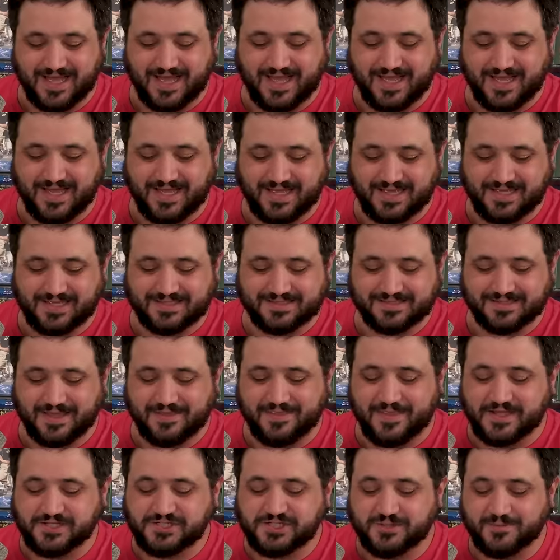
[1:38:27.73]

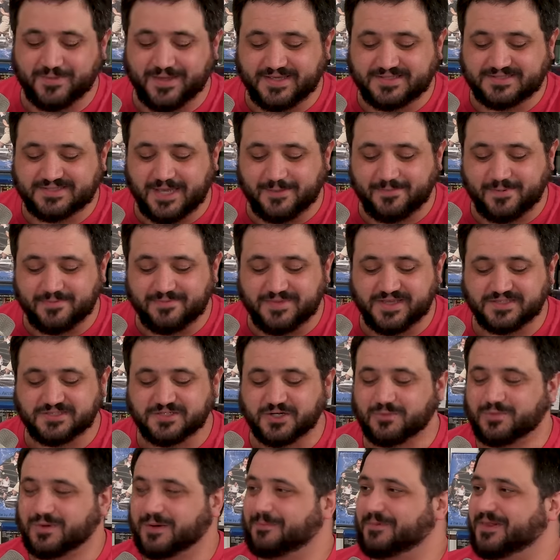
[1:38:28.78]
And then she wakes up and meets
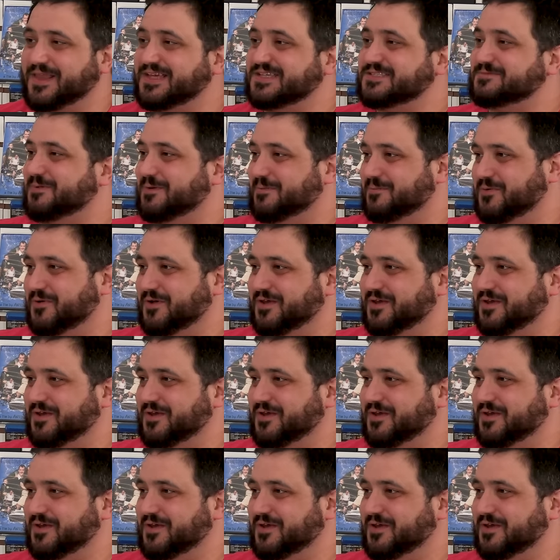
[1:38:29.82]
her replacement